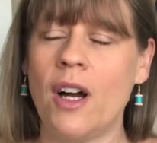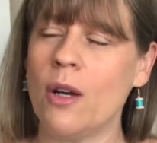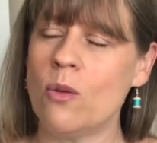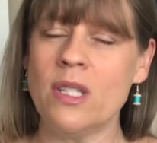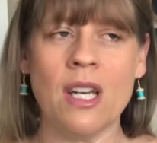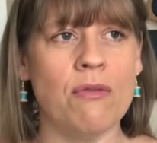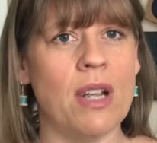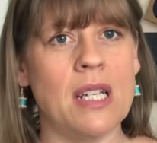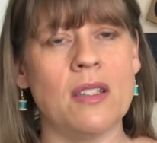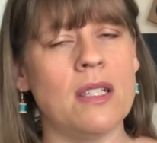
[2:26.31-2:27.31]
I always had
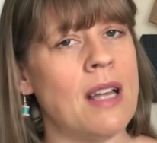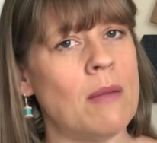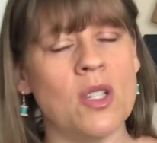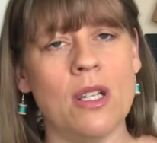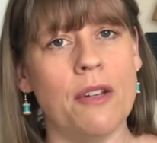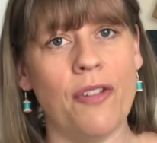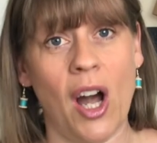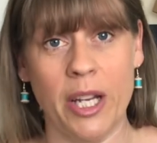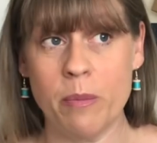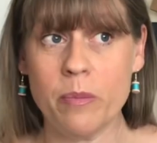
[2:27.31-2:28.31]
reason, absolutely
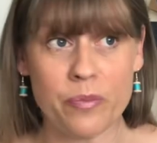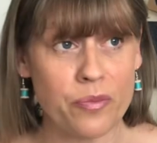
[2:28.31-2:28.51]
fine.